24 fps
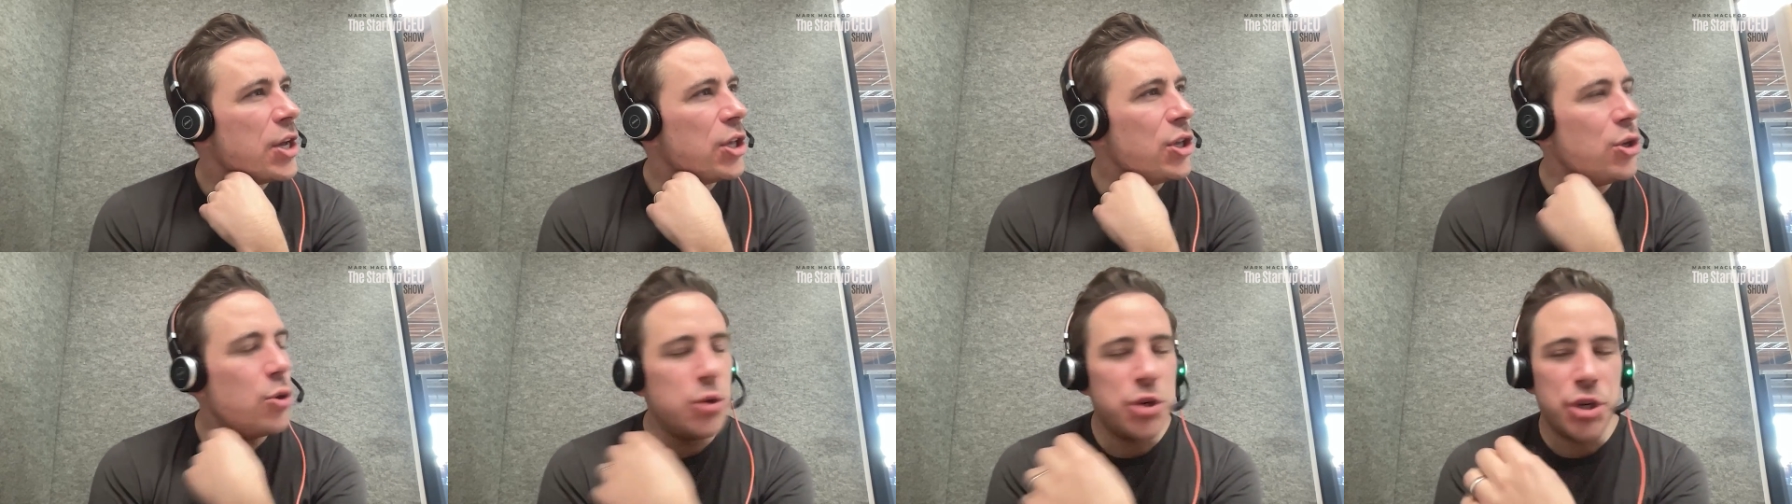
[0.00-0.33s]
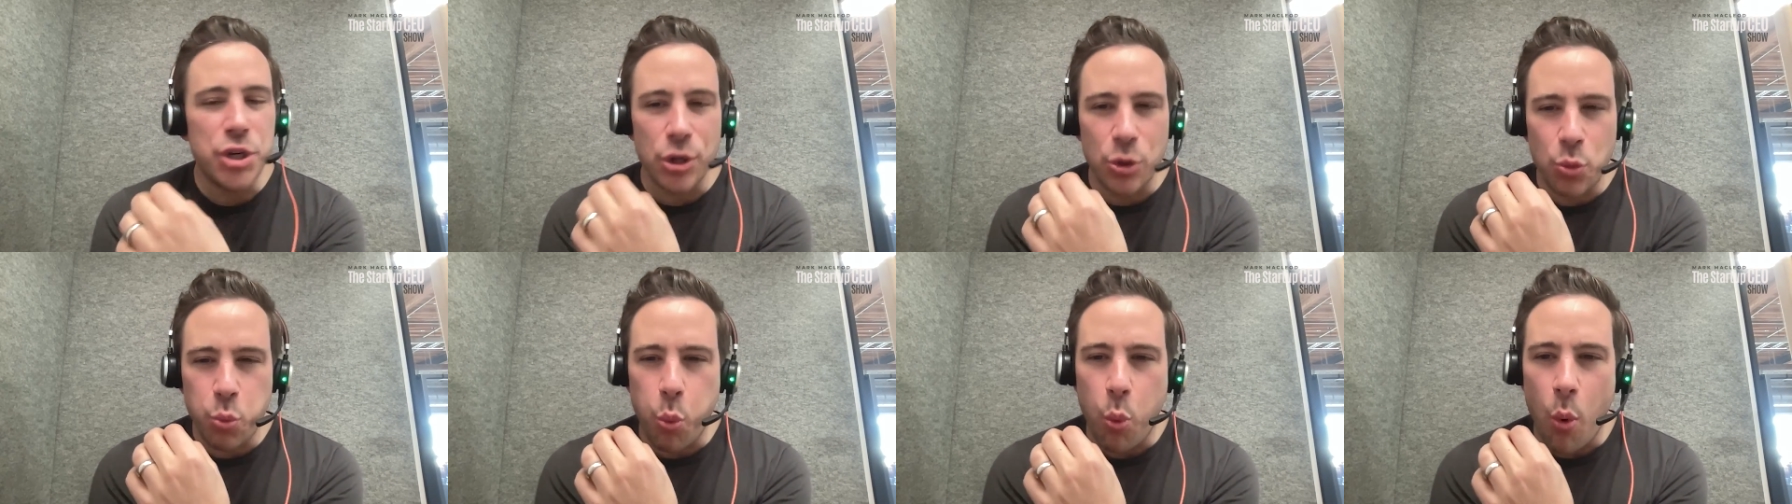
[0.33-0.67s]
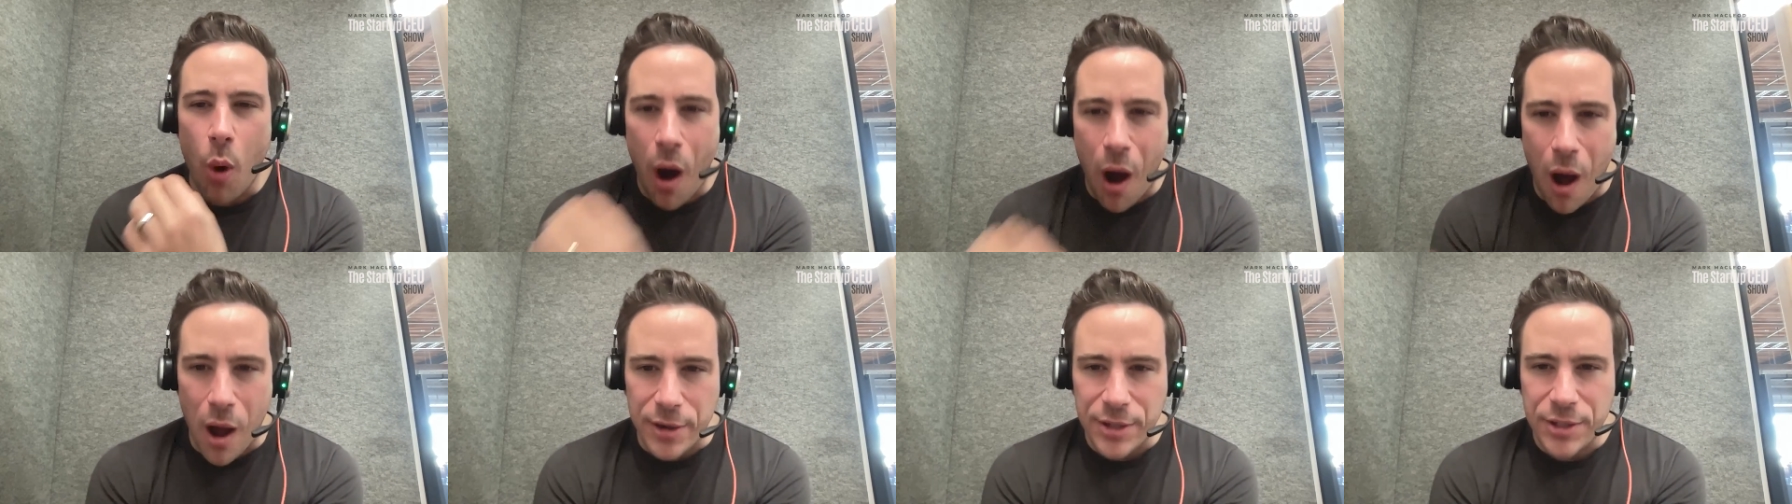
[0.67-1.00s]
you should
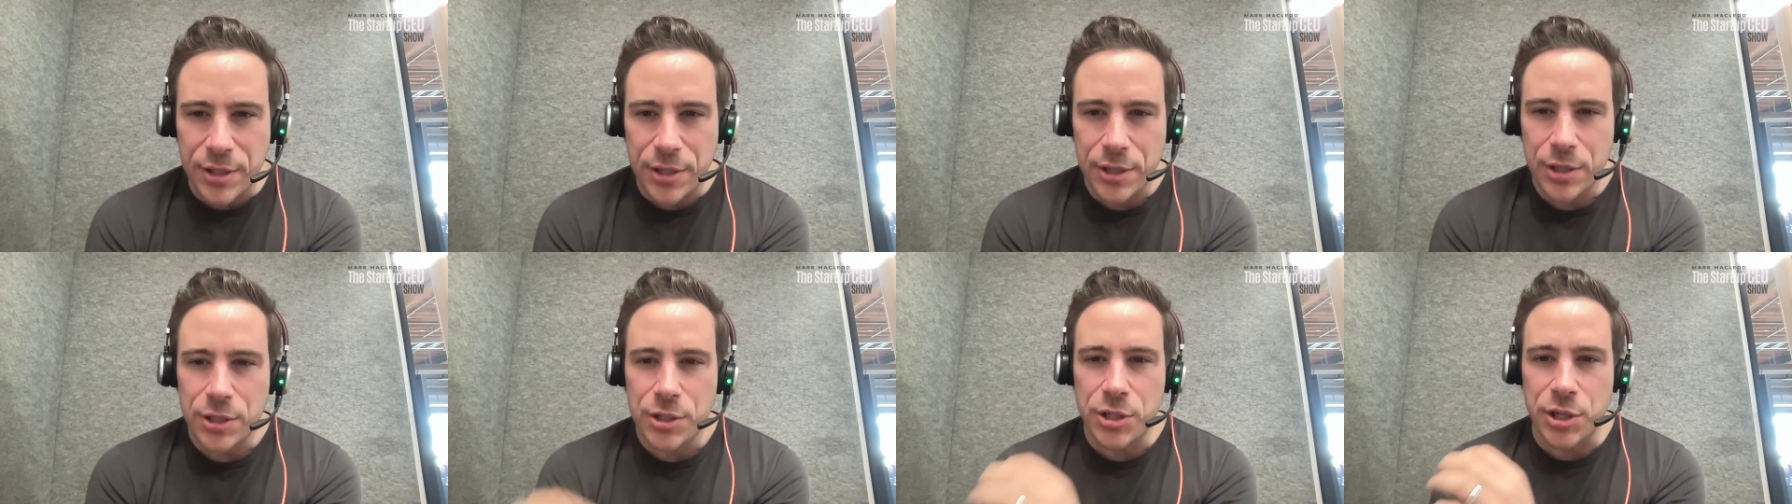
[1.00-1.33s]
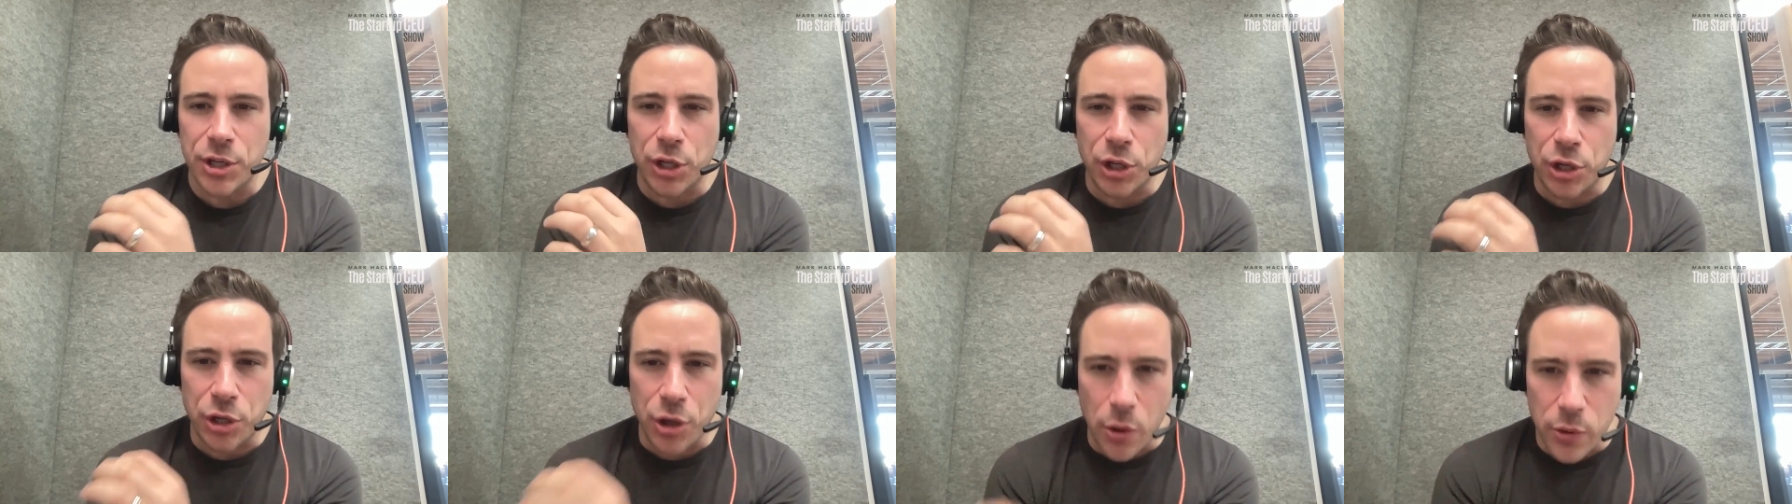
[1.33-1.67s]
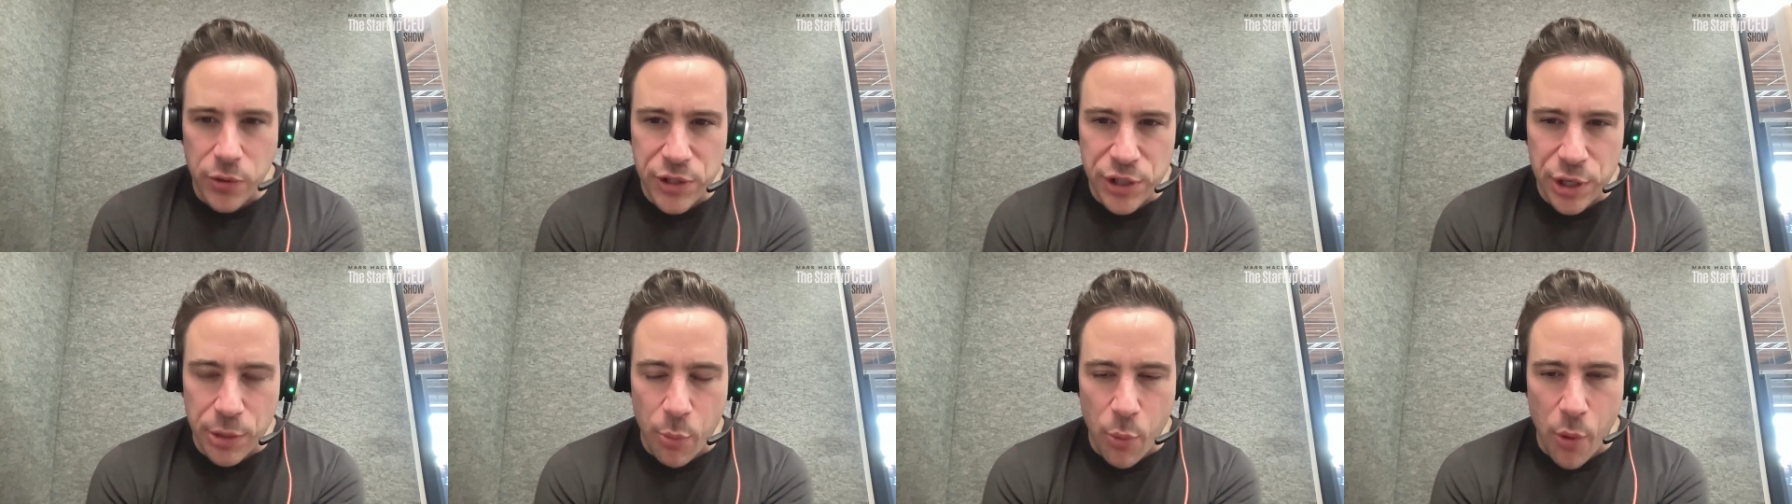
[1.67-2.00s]
want to
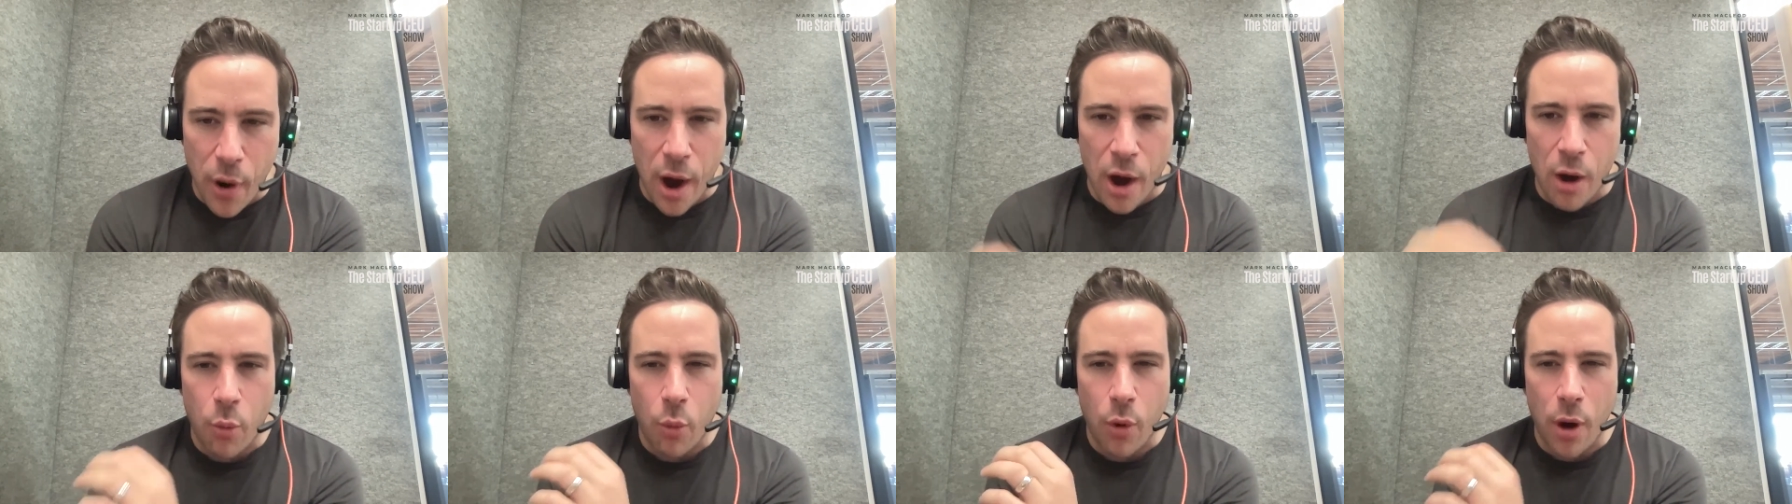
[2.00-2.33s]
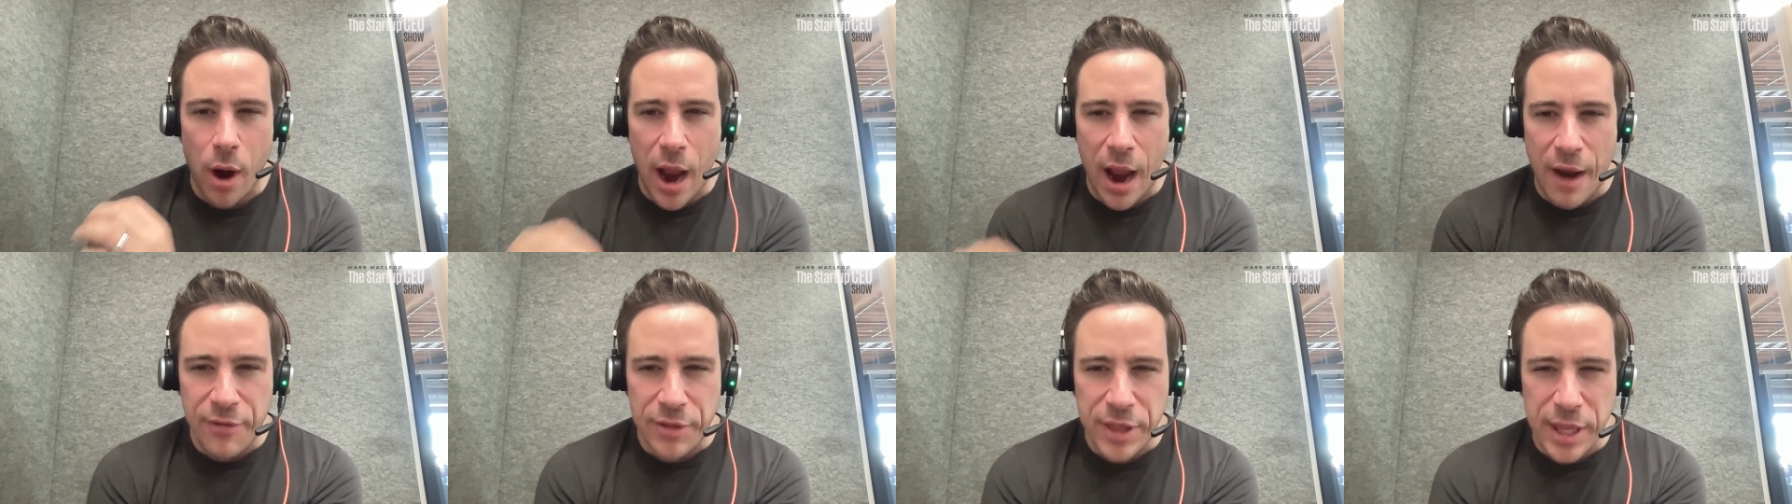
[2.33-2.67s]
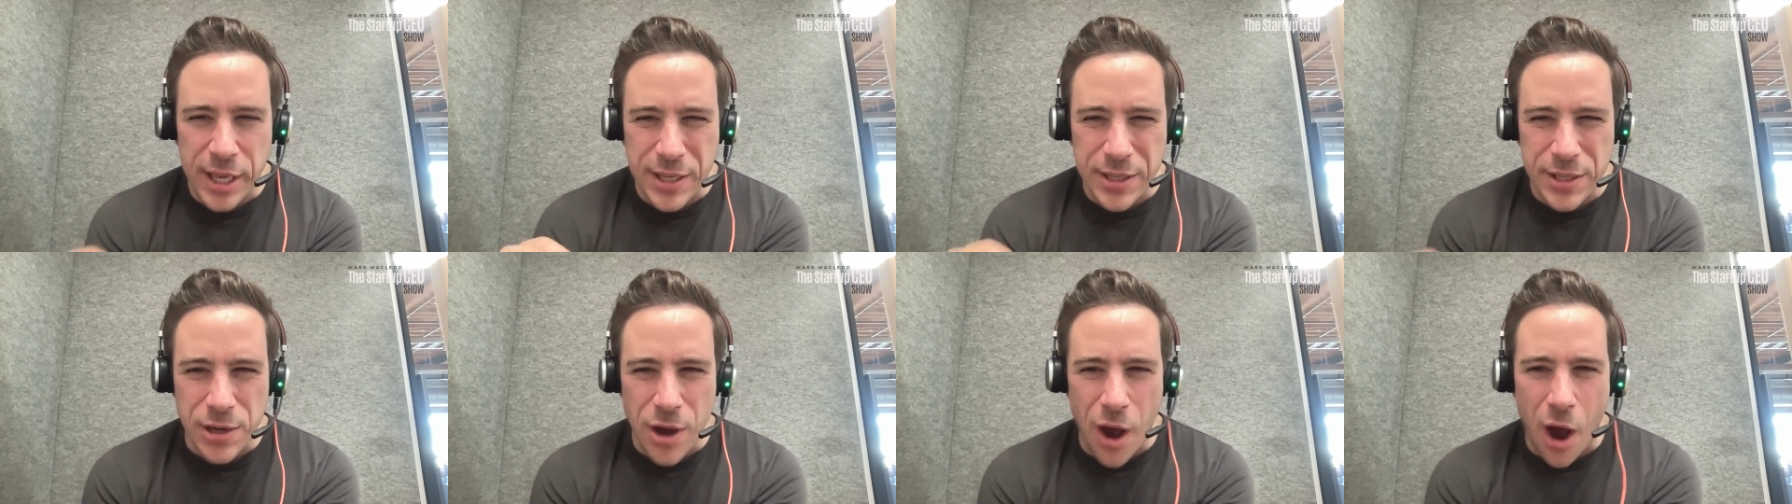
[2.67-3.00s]
go somewhere where
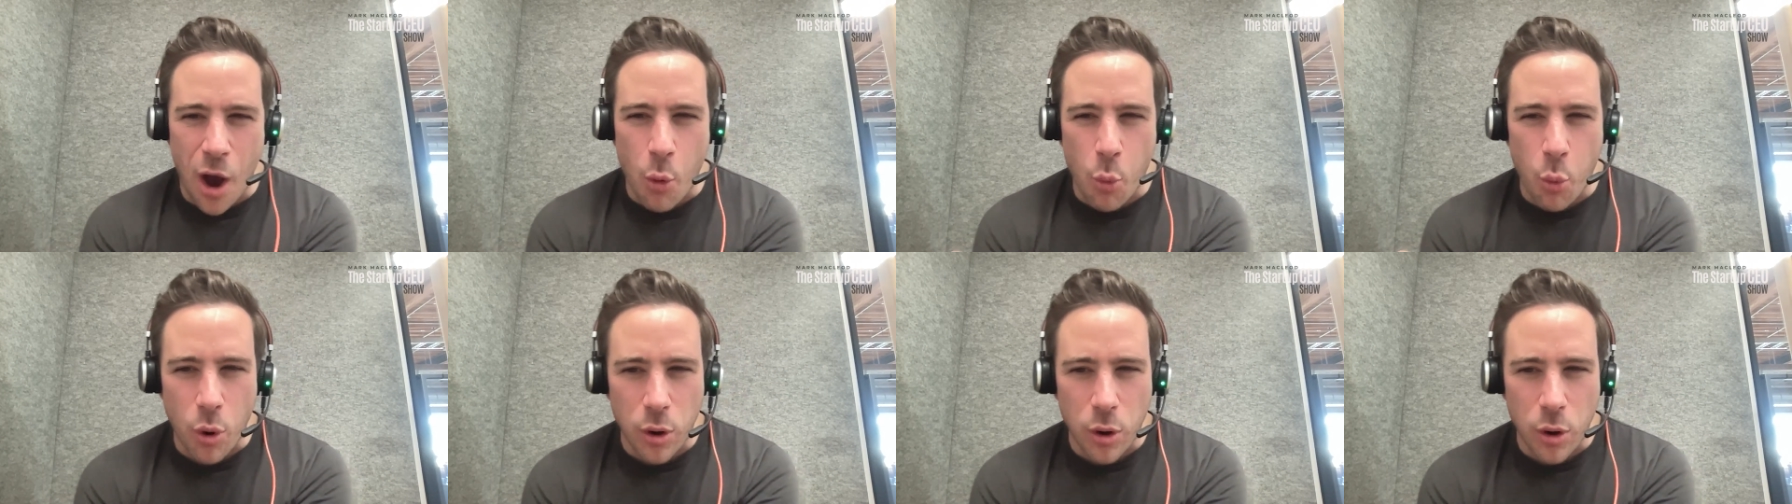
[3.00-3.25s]
everything's not